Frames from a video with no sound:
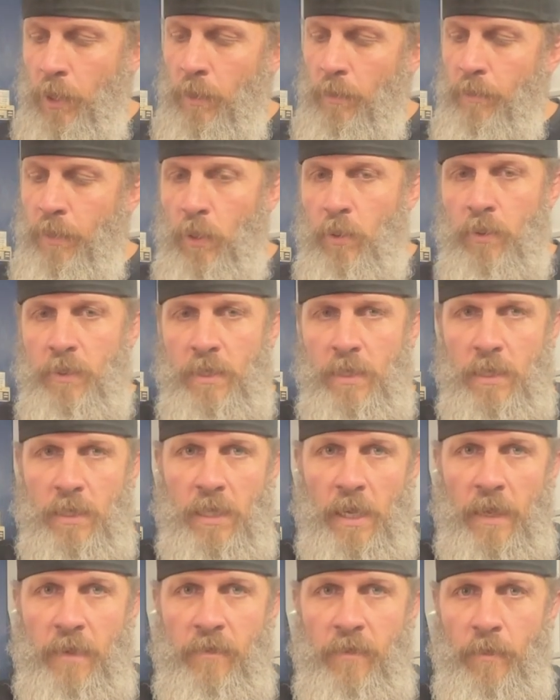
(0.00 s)
bolts
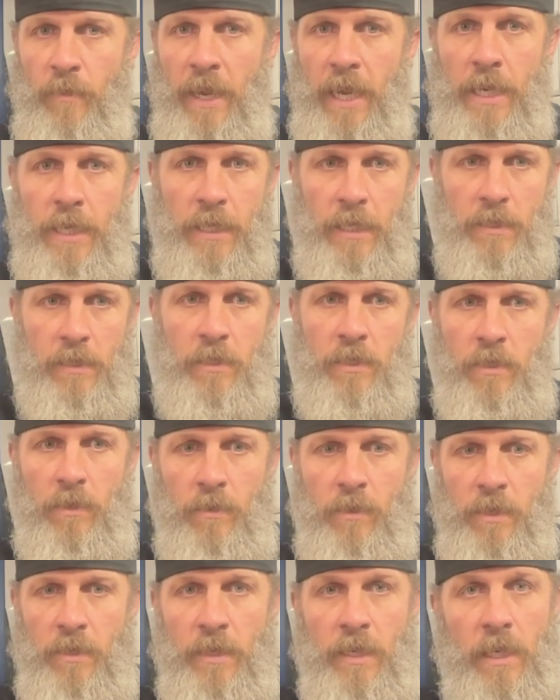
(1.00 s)
inside of a magnet so
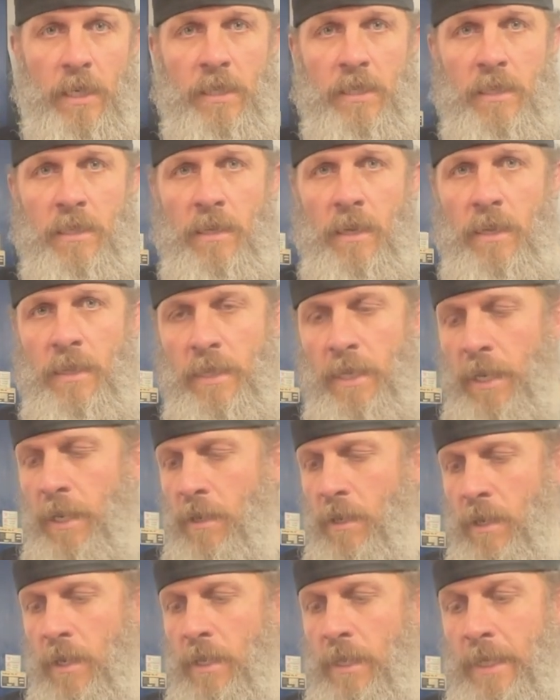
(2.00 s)
they're in a
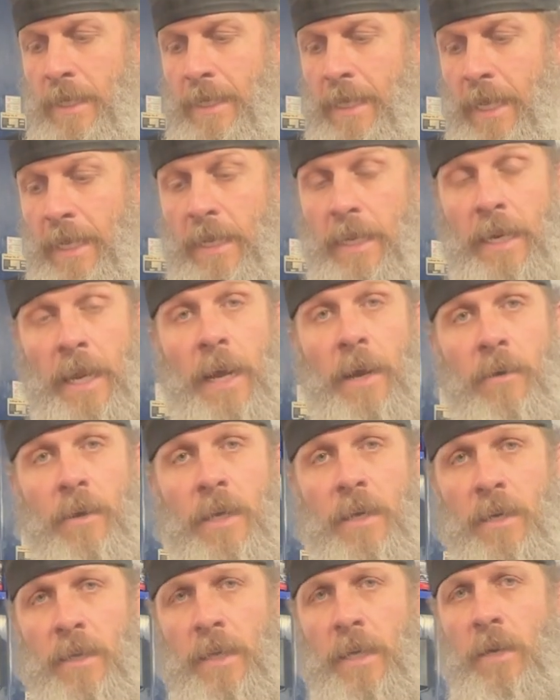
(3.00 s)
consolidated
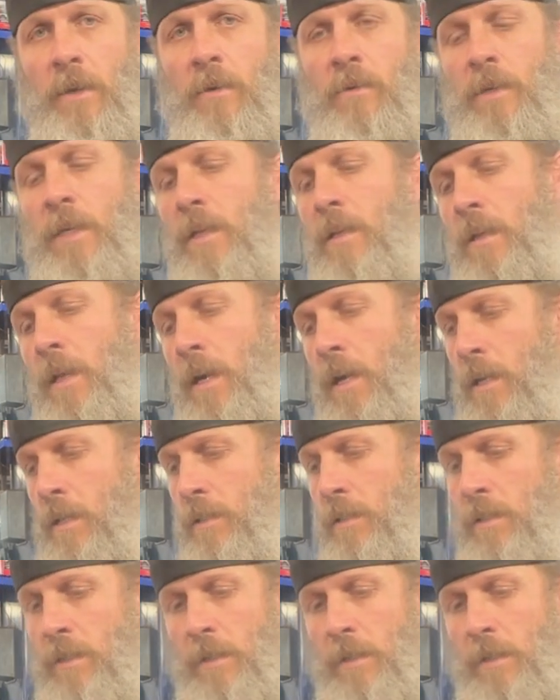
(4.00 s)
area and they don't get lost.